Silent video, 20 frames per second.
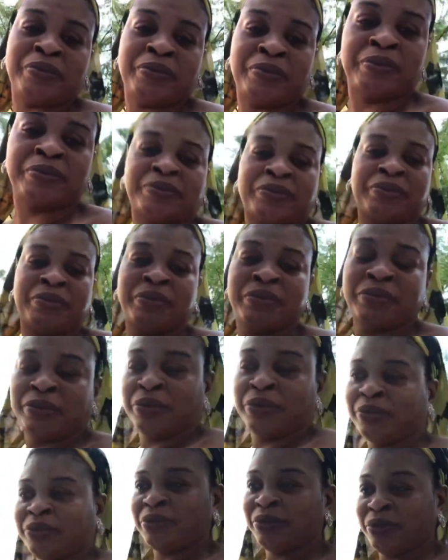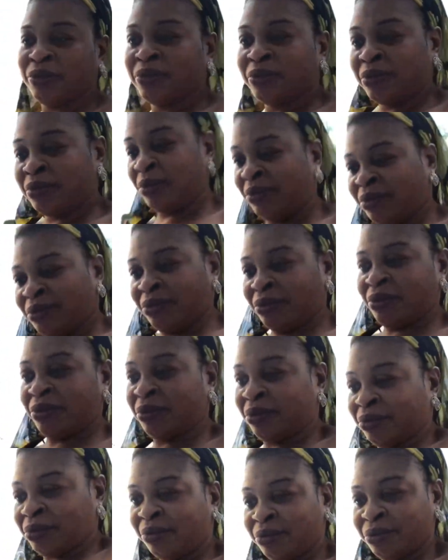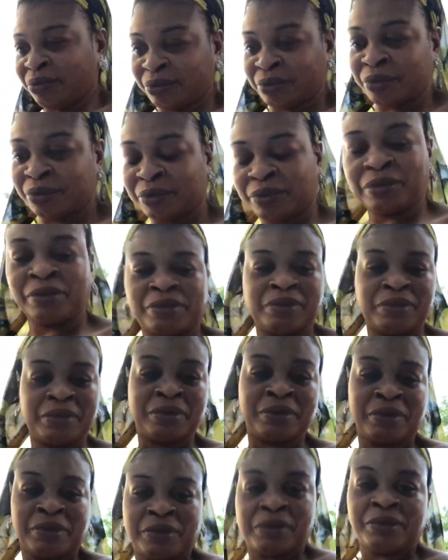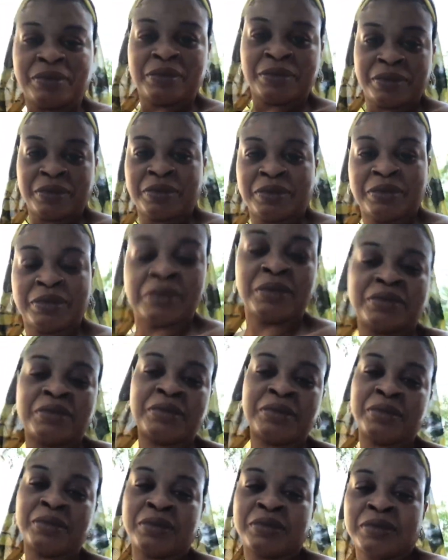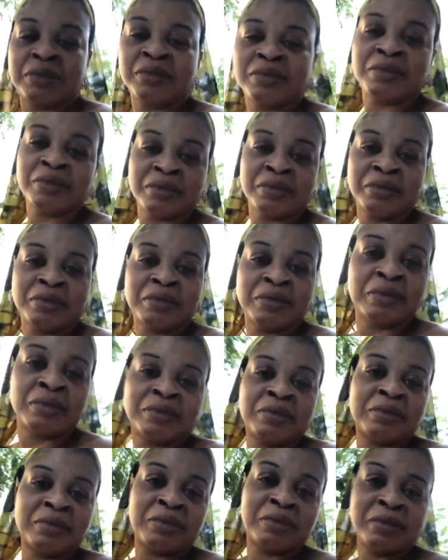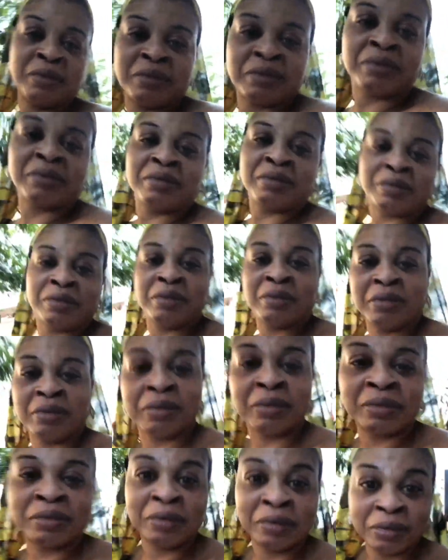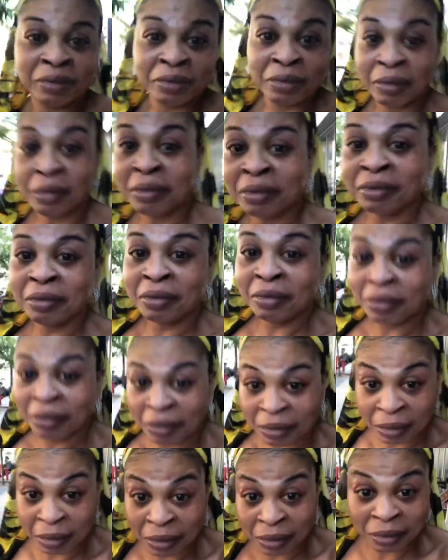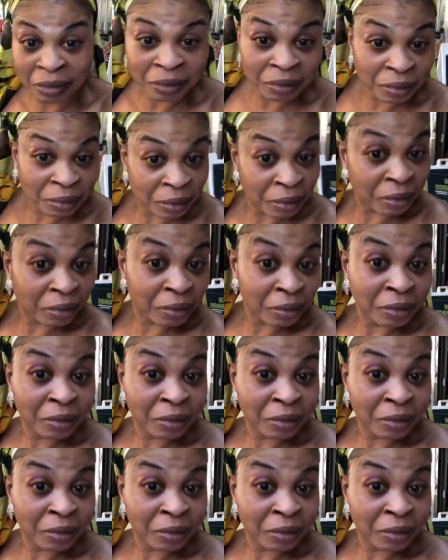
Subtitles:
(silence)